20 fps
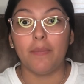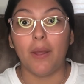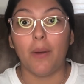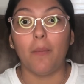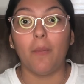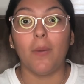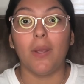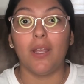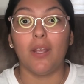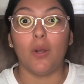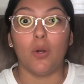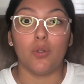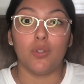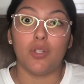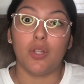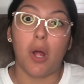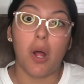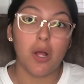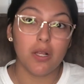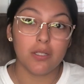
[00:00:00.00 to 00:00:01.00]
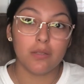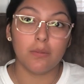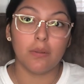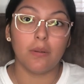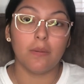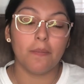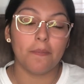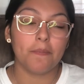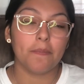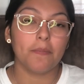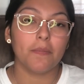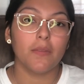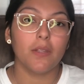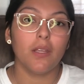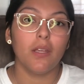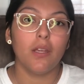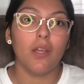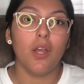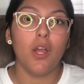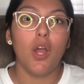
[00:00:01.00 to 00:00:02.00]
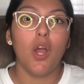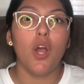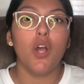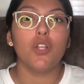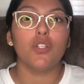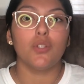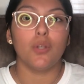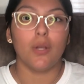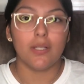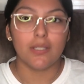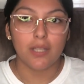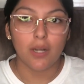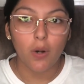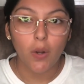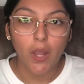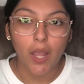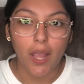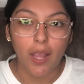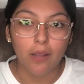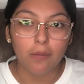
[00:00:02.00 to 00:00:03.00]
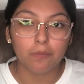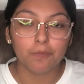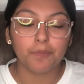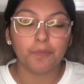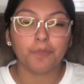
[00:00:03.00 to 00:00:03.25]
that way we can go to the hospital. So I said okay.